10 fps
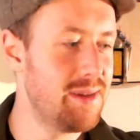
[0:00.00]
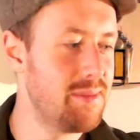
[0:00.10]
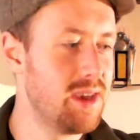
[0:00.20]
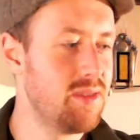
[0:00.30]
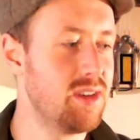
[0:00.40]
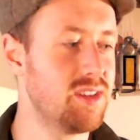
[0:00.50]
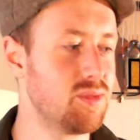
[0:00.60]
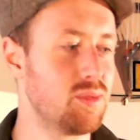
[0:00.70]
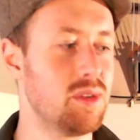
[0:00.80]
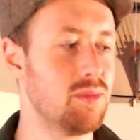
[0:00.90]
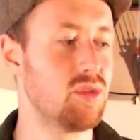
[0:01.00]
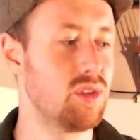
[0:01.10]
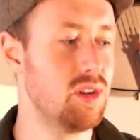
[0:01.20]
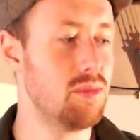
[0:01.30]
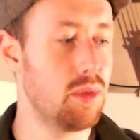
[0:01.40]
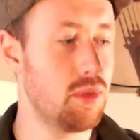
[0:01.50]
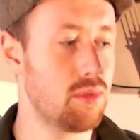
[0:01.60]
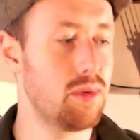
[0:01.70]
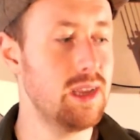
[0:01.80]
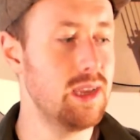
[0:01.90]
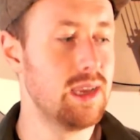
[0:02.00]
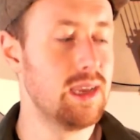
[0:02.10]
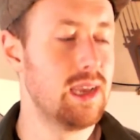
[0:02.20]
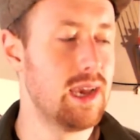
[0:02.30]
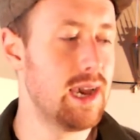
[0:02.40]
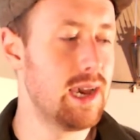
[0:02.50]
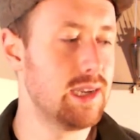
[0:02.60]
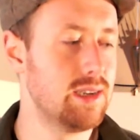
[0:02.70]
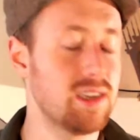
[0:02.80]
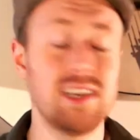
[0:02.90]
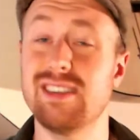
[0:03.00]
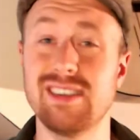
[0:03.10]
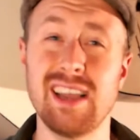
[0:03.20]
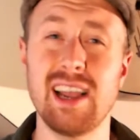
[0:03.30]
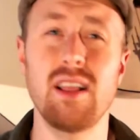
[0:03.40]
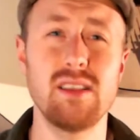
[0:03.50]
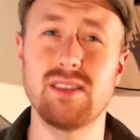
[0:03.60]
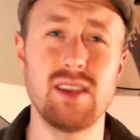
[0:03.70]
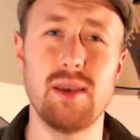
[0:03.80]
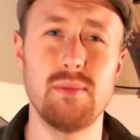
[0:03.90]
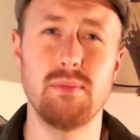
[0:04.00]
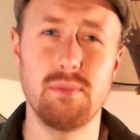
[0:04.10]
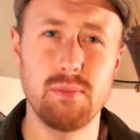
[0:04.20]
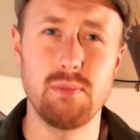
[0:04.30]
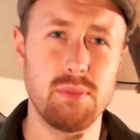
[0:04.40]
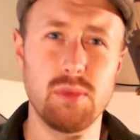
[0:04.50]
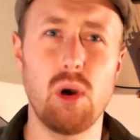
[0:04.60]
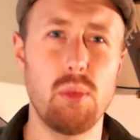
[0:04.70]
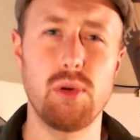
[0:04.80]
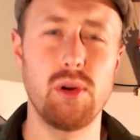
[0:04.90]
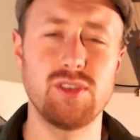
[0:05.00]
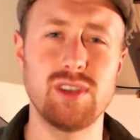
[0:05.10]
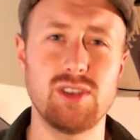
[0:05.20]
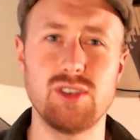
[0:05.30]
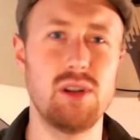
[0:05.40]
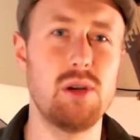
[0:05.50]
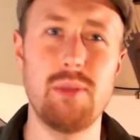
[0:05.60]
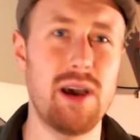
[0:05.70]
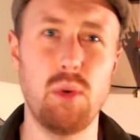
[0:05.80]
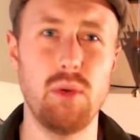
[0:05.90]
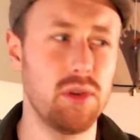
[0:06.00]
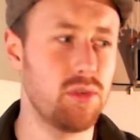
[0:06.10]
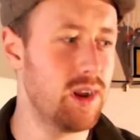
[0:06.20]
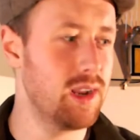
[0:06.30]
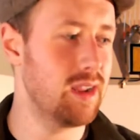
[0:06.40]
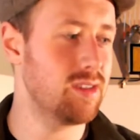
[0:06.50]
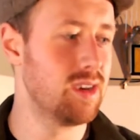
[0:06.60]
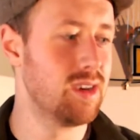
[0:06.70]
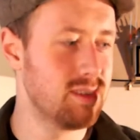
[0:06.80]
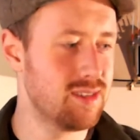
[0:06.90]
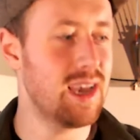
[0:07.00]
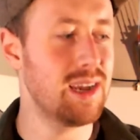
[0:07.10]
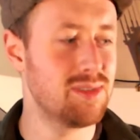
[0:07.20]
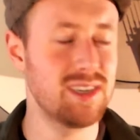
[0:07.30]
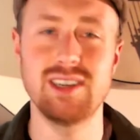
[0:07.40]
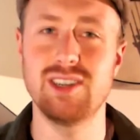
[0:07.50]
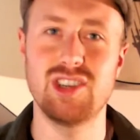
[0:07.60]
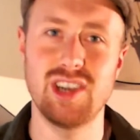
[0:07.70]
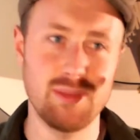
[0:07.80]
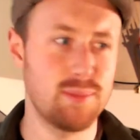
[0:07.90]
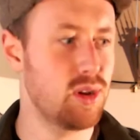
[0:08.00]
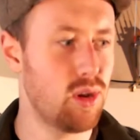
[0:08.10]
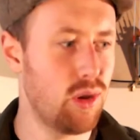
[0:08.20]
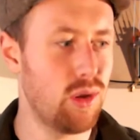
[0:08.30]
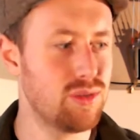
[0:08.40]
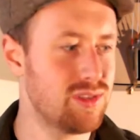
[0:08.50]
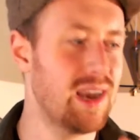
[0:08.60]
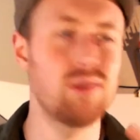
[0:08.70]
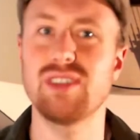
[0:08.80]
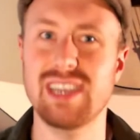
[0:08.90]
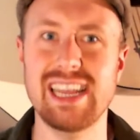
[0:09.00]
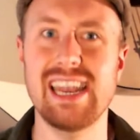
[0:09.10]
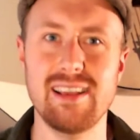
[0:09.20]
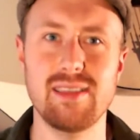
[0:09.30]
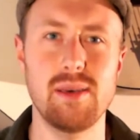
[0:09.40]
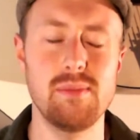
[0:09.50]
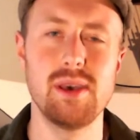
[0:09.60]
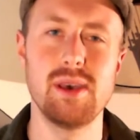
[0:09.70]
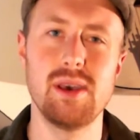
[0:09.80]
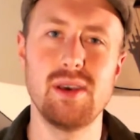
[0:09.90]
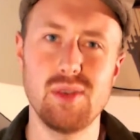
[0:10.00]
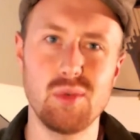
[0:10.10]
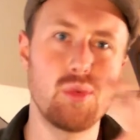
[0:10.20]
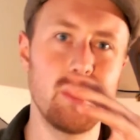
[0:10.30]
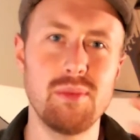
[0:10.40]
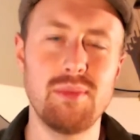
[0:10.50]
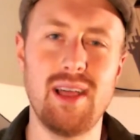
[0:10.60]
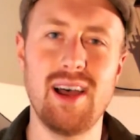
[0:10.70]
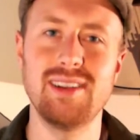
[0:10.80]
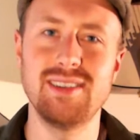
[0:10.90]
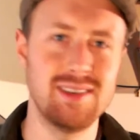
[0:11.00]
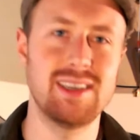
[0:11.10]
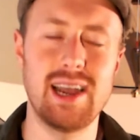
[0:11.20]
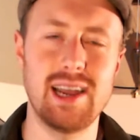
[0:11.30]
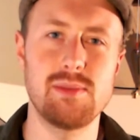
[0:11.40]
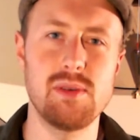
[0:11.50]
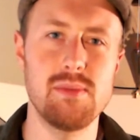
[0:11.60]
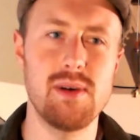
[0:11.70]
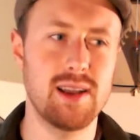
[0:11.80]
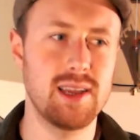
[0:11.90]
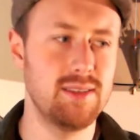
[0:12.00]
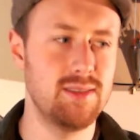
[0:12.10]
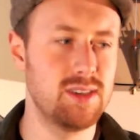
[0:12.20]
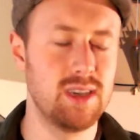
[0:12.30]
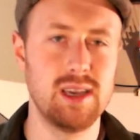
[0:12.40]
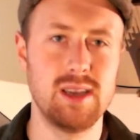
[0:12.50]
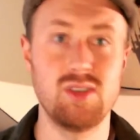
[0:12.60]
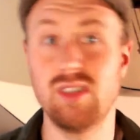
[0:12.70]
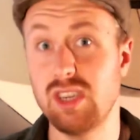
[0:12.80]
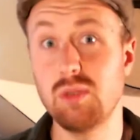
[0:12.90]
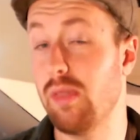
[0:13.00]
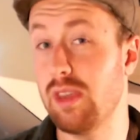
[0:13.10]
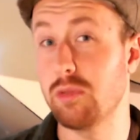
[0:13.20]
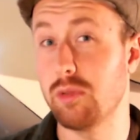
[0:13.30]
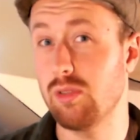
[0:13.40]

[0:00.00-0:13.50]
this is rhythm study number 3, and it's exactly the same thought process. So no matter what the grade is, time signature, chords, how to connect them, the rhythm line, dynamic markings. So this is what this one looks